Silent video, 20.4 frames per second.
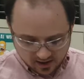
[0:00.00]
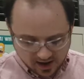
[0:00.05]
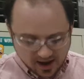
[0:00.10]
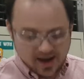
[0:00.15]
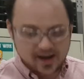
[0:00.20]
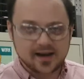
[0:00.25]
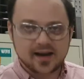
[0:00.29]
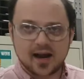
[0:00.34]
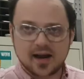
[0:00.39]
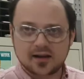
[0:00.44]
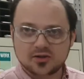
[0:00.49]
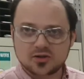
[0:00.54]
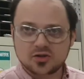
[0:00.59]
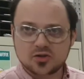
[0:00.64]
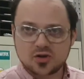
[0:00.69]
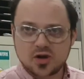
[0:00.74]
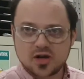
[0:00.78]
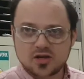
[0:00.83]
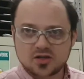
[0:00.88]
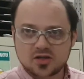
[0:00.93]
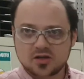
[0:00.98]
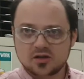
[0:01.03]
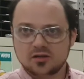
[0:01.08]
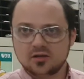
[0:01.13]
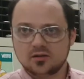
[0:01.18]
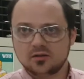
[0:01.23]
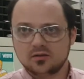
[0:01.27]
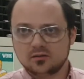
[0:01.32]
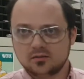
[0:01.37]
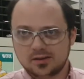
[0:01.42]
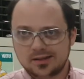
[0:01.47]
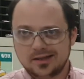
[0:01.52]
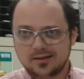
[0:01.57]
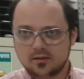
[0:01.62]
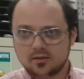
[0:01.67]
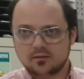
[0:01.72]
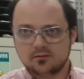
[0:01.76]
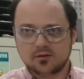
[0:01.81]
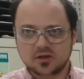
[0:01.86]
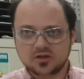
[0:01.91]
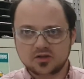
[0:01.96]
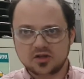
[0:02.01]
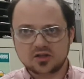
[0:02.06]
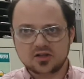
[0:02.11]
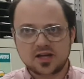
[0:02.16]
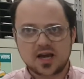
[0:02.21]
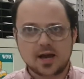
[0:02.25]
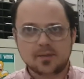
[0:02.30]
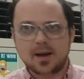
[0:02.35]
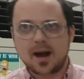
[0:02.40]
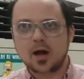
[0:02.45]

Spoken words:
High concentration versus time.